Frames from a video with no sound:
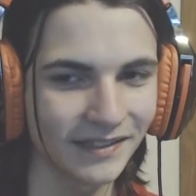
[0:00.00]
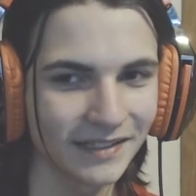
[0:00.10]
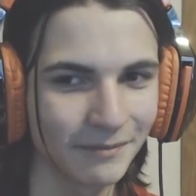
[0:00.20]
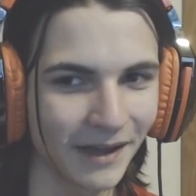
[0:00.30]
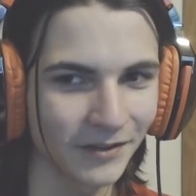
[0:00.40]

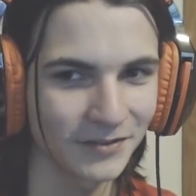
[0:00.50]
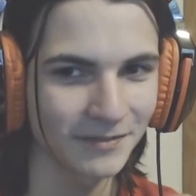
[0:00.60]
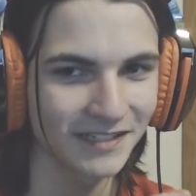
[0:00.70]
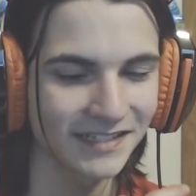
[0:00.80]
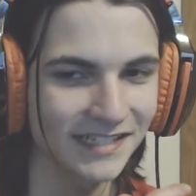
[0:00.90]
League battles
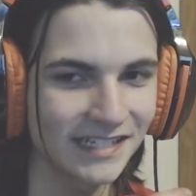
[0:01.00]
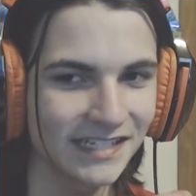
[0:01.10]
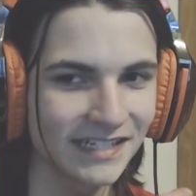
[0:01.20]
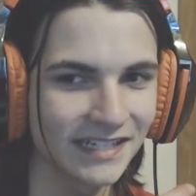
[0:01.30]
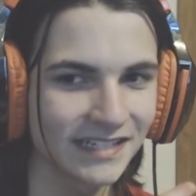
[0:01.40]
because
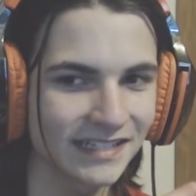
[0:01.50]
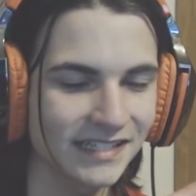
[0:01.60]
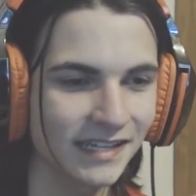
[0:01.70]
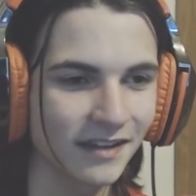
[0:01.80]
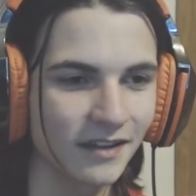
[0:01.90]
he gets